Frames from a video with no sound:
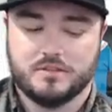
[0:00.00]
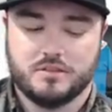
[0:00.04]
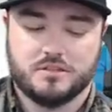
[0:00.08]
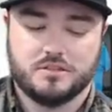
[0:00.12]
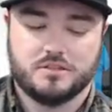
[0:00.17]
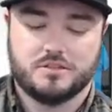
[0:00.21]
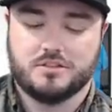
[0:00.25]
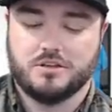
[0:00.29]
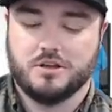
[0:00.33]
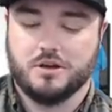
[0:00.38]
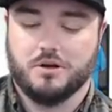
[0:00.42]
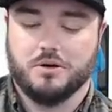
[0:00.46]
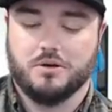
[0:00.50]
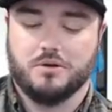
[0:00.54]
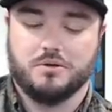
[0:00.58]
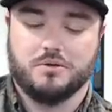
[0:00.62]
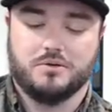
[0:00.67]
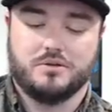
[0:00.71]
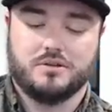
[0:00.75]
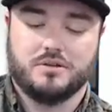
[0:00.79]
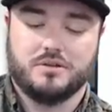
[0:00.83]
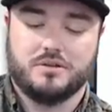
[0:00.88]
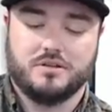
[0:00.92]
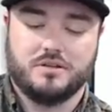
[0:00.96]

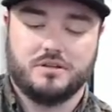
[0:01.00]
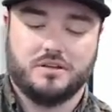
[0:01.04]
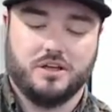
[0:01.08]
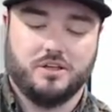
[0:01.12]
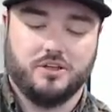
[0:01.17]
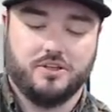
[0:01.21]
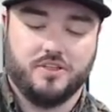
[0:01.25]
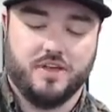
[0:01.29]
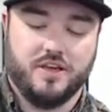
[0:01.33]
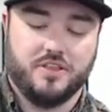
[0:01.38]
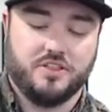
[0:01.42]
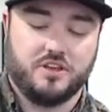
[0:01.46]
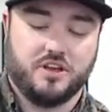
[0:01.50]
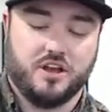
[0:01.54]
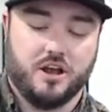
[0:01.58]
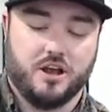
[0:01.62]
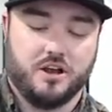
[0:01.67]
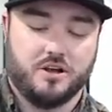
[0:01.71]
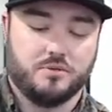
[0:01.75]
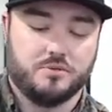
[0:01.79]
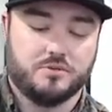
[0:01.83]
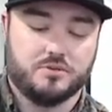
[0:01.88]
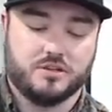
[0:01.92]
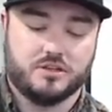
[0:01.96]
So other than that, the
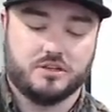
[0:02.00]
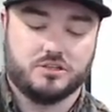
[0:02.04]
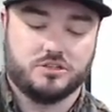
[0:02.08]
card was like